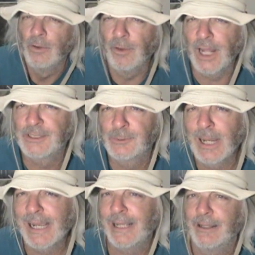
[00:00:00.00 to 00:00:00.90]
That's
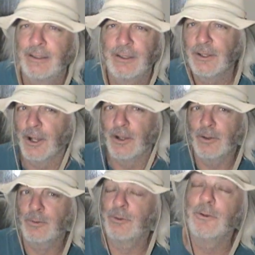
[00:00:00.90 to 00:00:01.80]
right. You
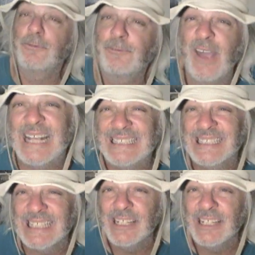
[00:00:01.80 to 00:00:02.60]
know, you fascist